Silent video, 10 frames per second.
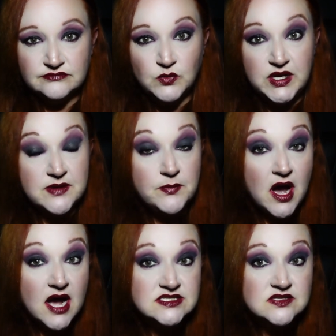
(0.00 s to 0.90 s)
We can
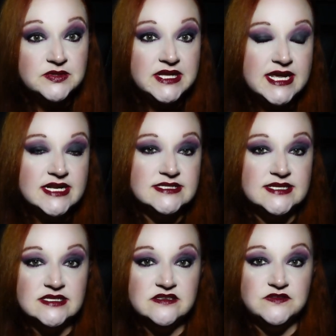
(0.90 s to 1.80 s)
possibly get a
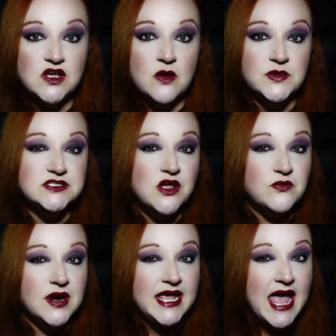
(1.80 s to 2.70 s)
sense of Thomas
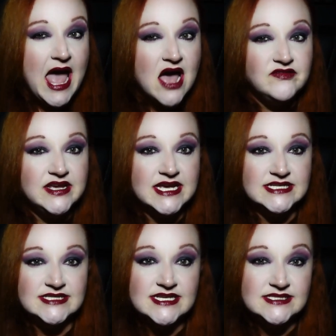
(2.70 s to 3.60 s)
already having
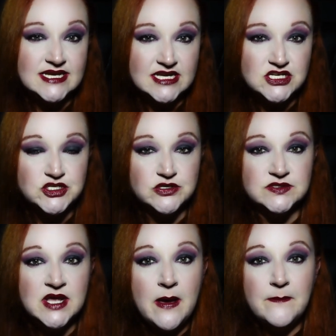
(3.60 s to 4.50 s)
existing issues